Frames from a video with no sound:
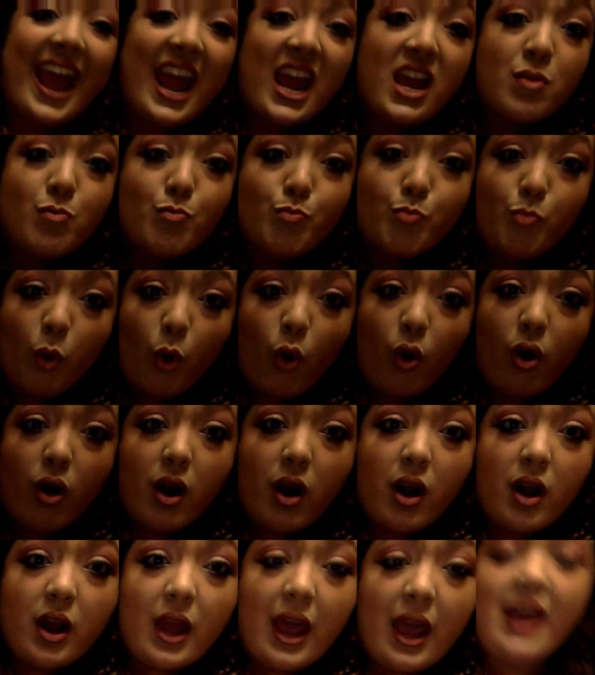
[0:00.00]
game
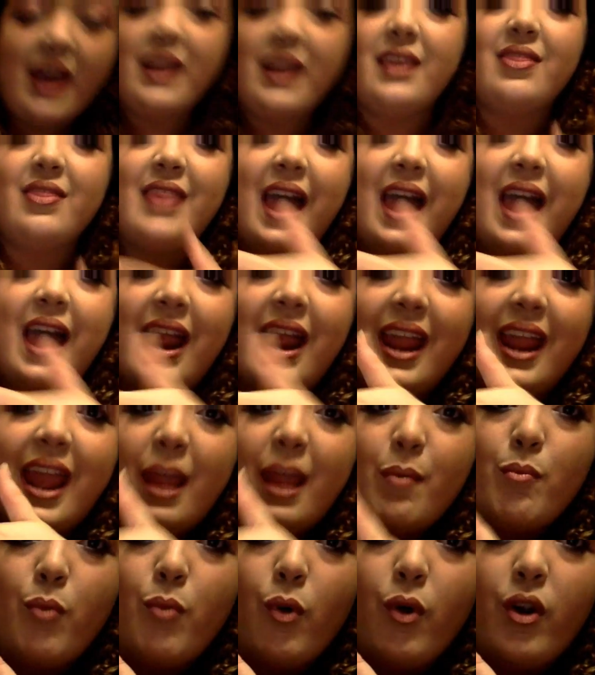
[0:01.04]
board, and in that
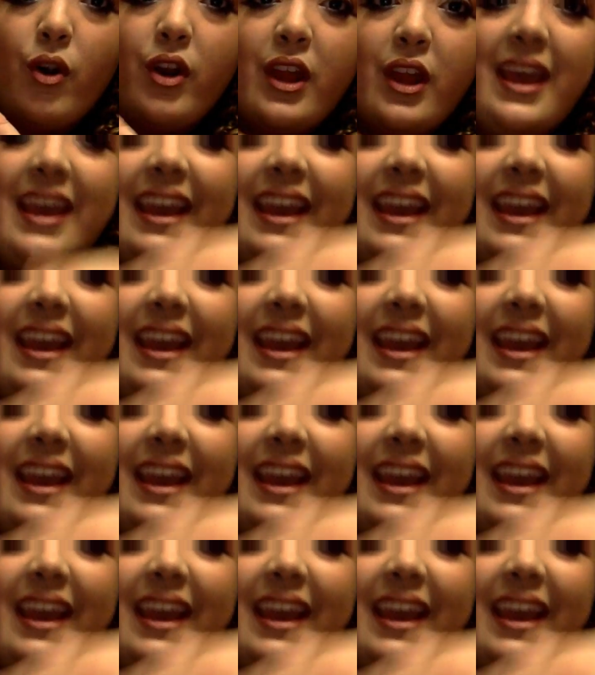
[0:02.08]
game board,